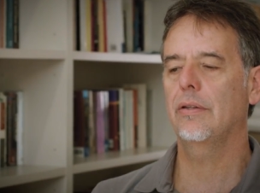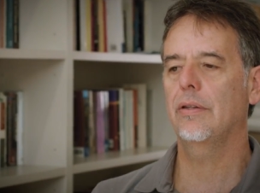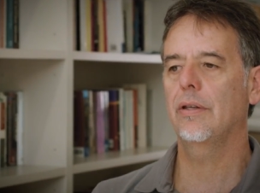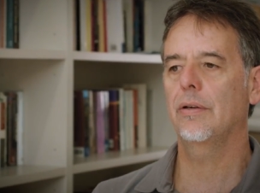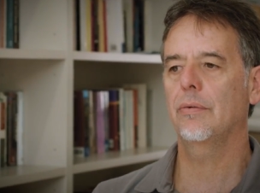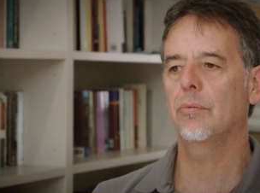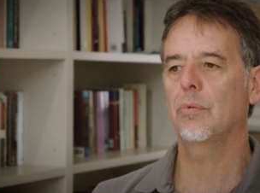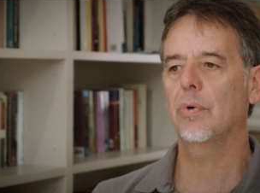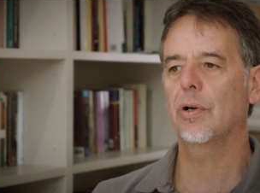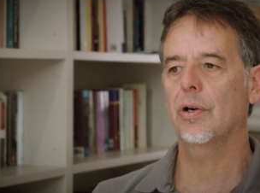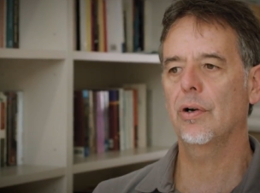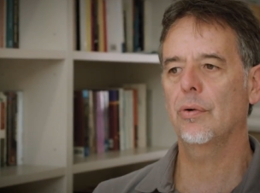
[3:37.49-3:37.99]

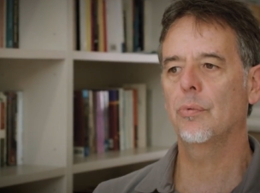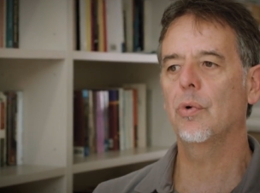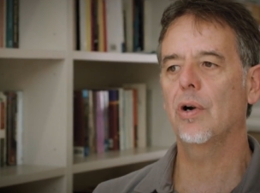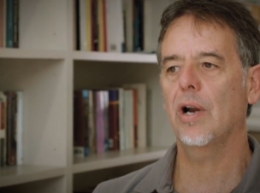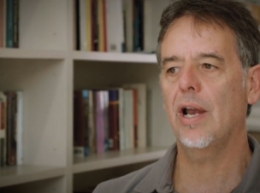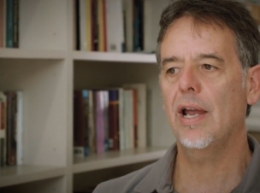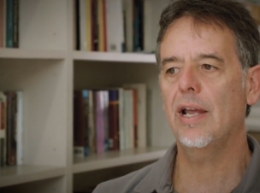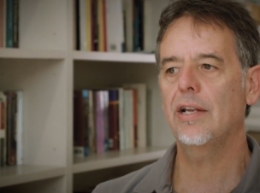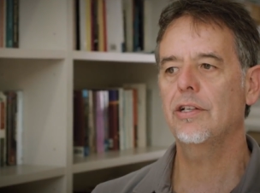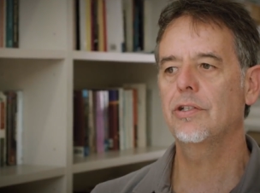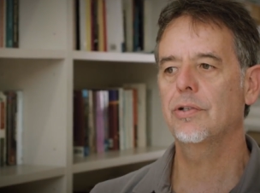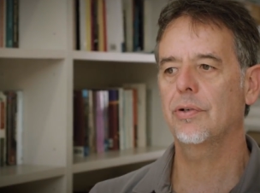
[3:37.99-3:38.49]
that we're,
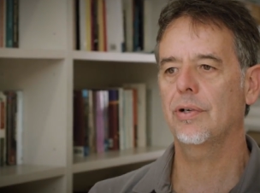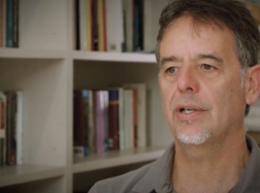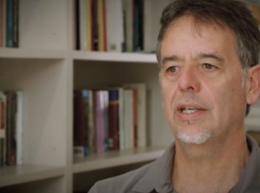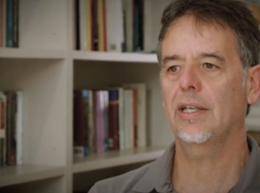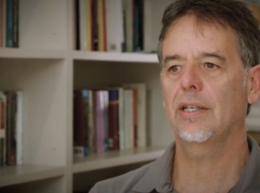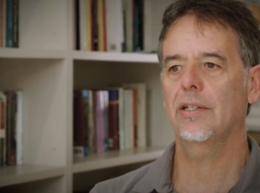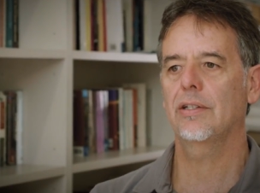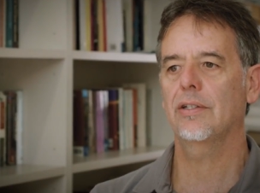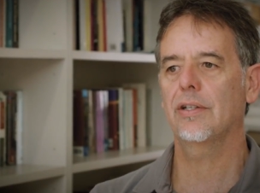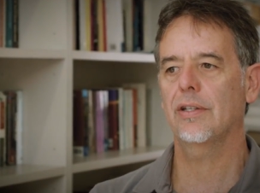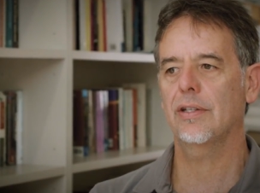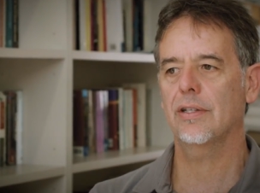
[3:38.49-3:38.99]
we're entering
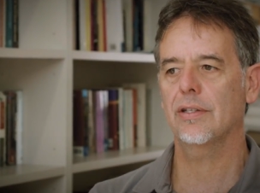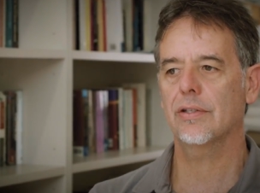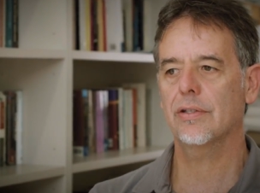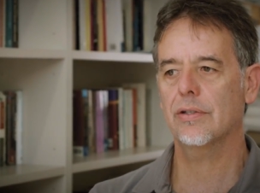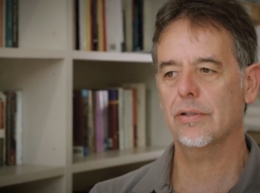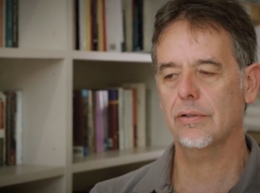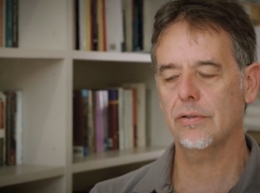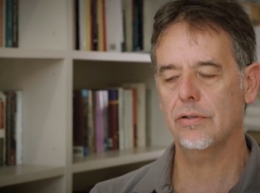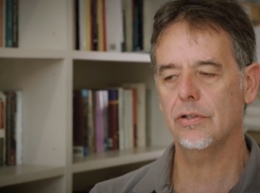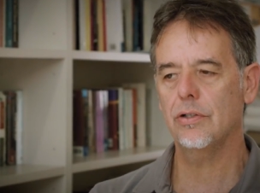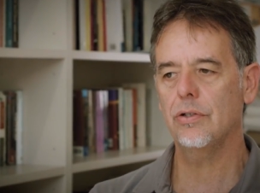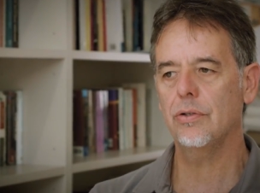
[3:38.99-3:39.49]
into
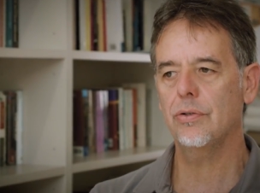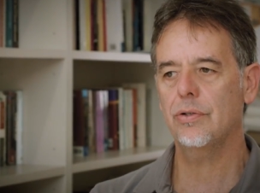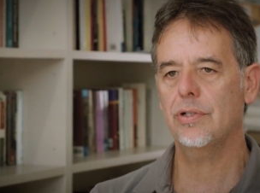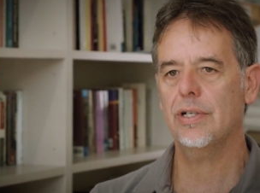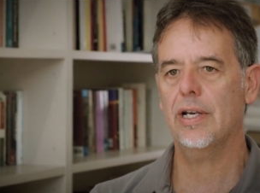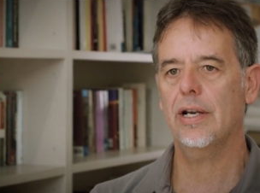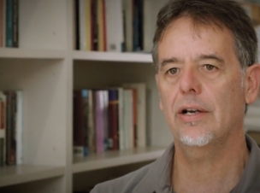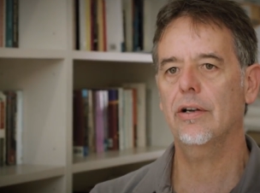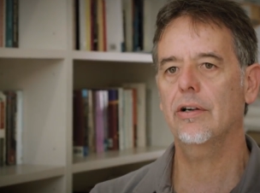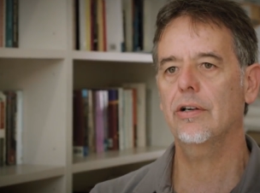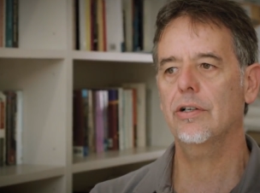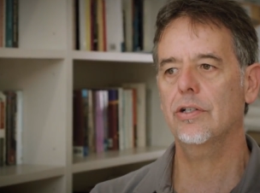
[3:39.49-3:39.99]
this new
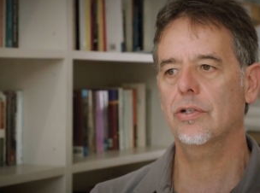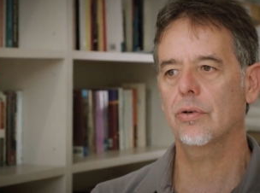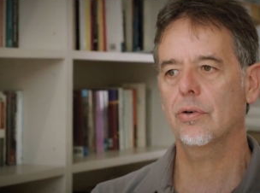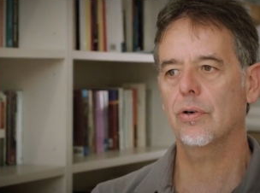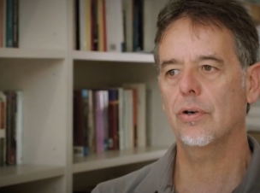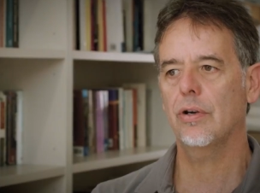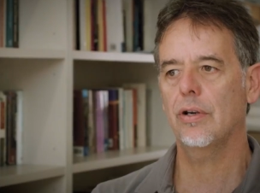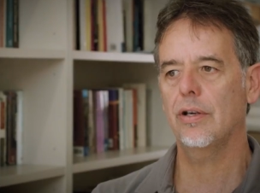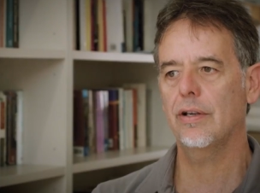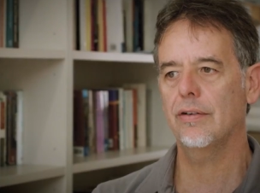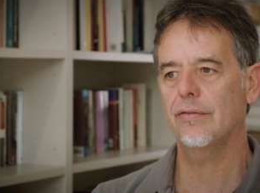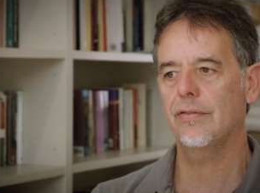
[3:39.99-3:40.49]

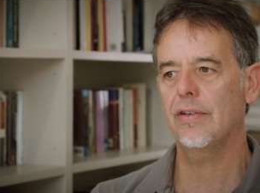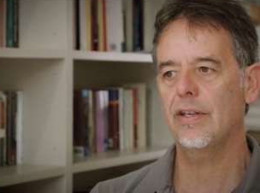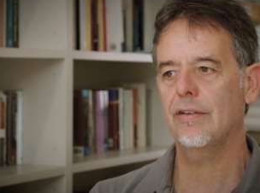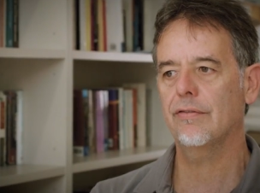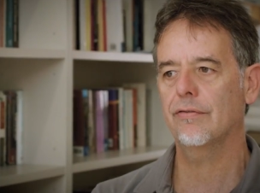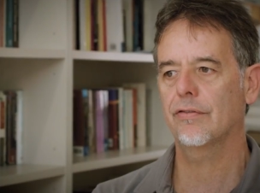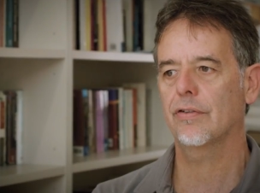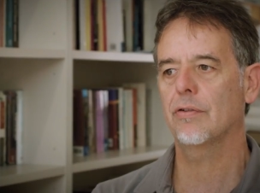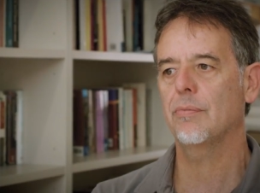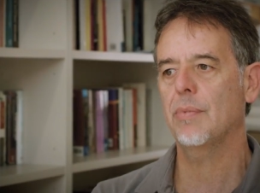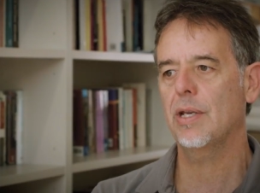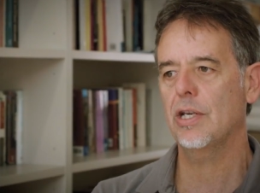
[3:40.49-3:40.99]
territory of
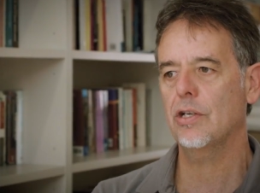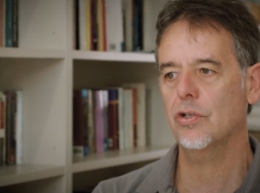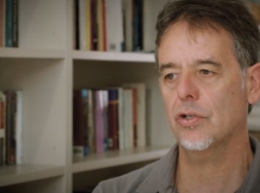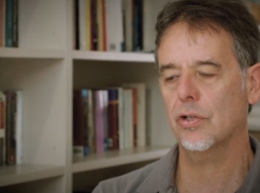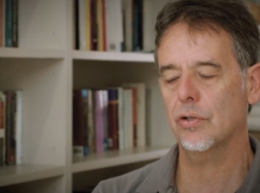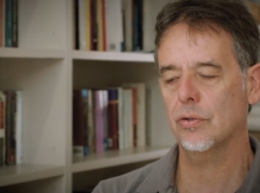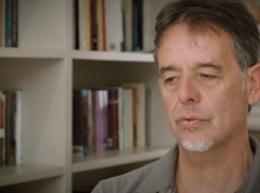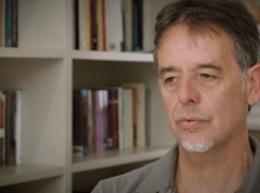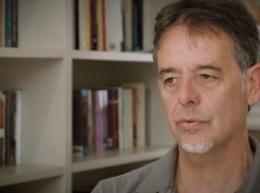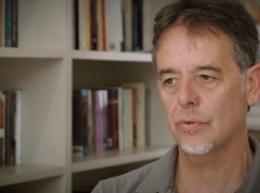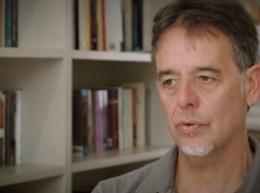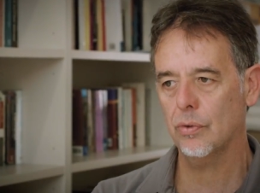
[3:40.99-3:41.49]

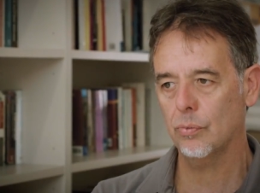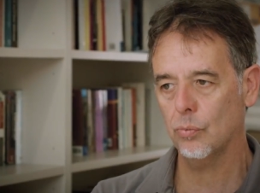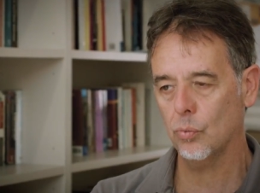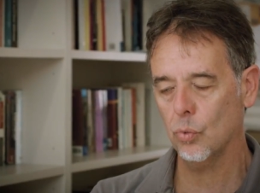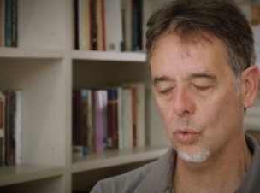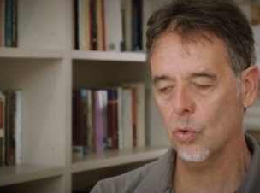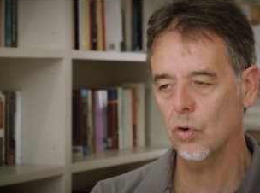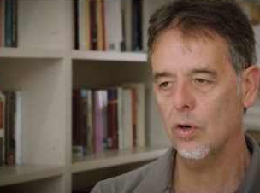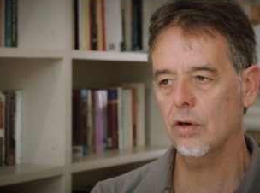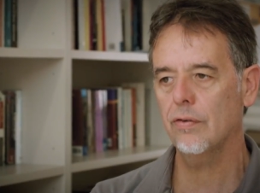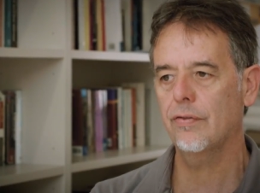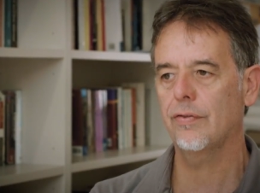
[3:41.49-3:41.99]
information
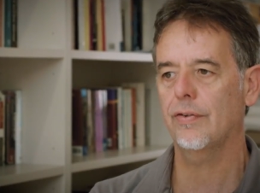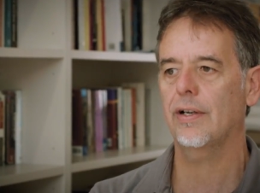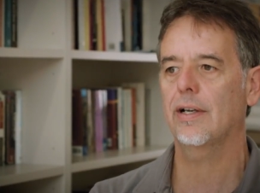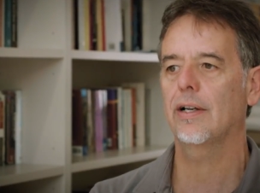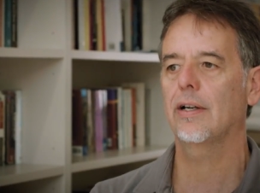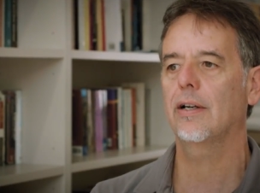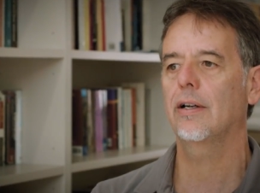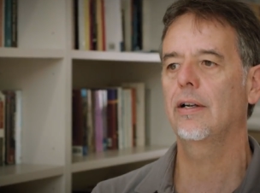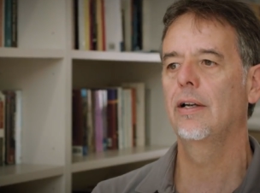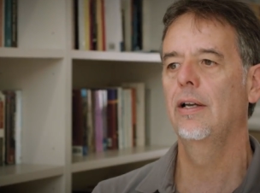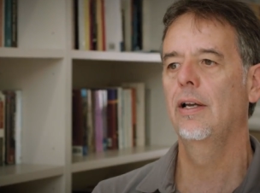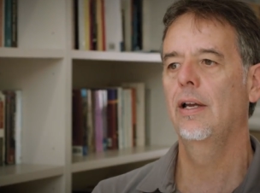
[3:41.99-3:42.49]

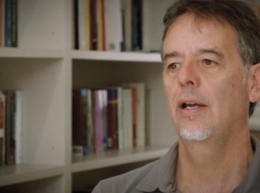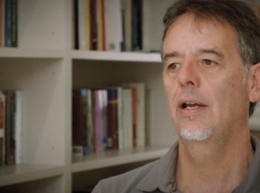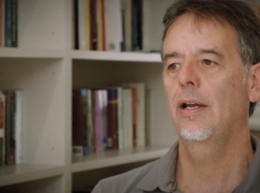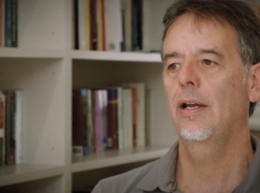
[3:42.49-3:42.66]
warfare